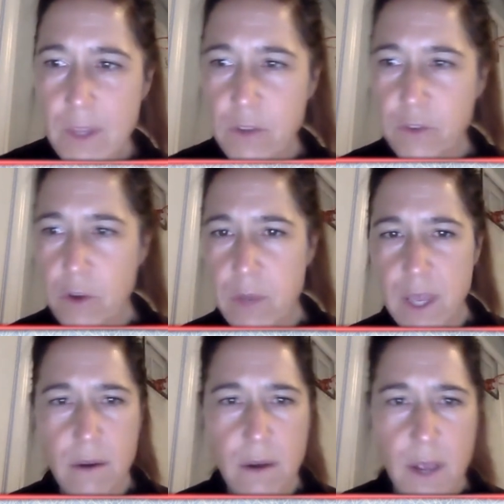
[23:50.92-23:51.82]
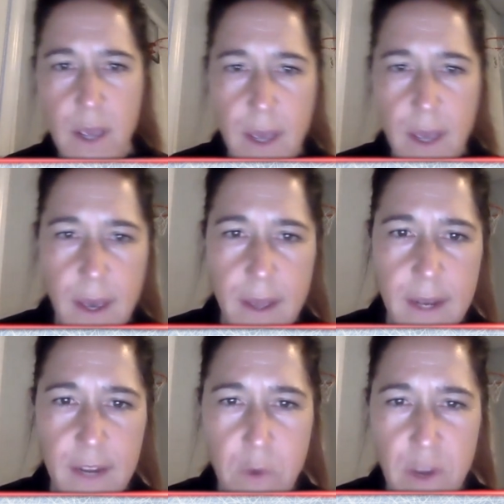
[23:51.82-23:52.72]
So here,
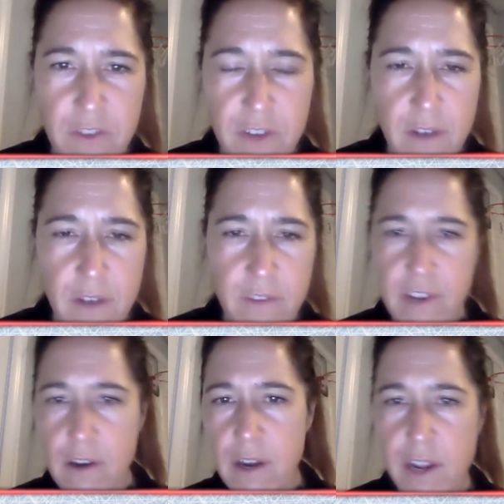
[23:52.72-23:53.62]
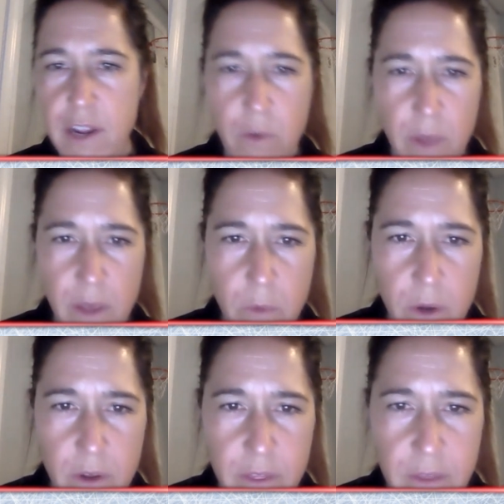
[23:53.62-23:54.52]
next question, Sarah
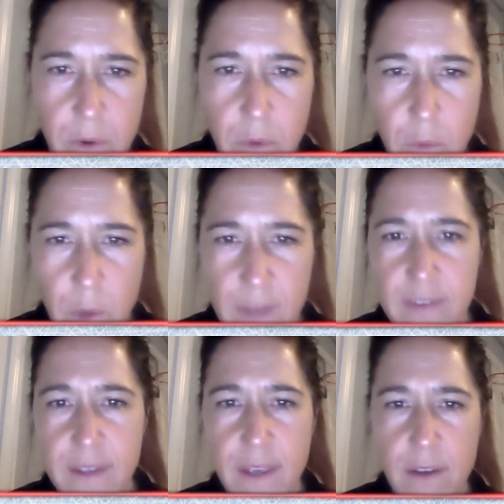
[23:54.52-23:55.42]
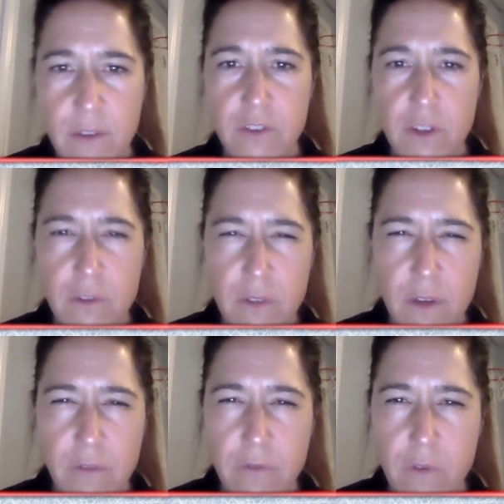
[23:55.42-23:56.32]
Hillworth, what skills do you
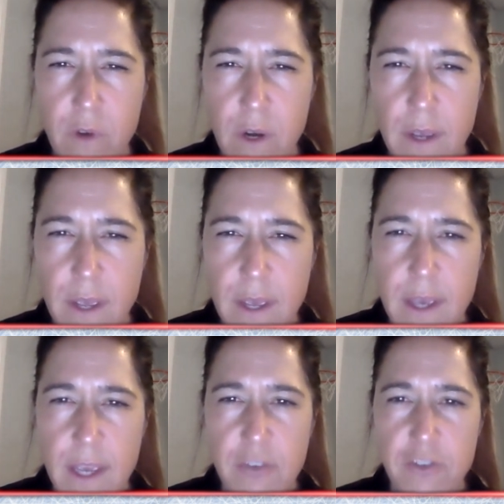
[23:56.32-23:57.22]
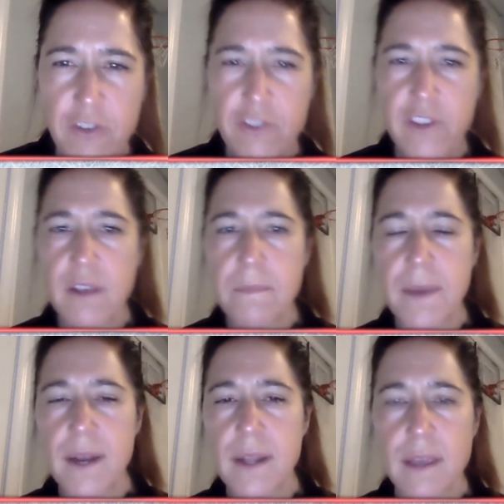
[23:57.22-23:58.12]
look for in choosing your
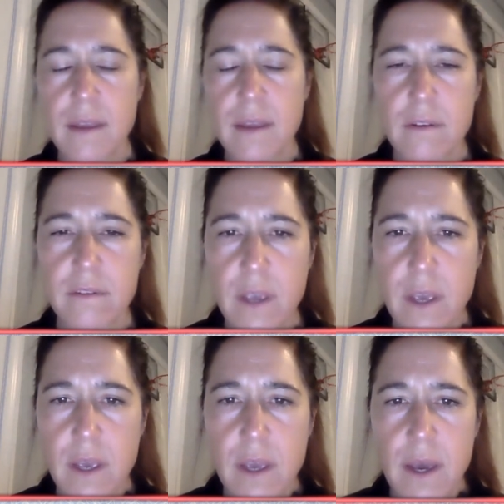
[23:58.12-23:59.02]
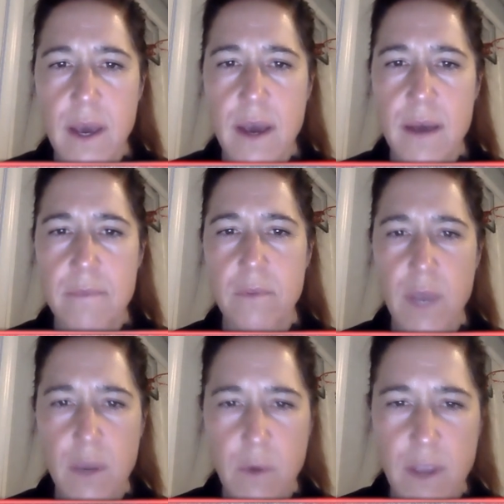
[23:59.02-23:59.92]
penalty killers?
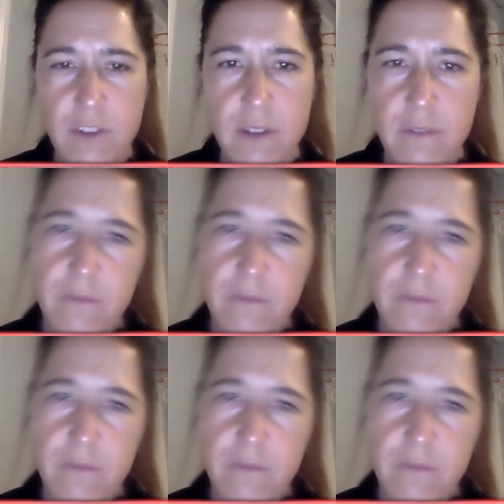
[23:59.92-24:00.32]
Great question.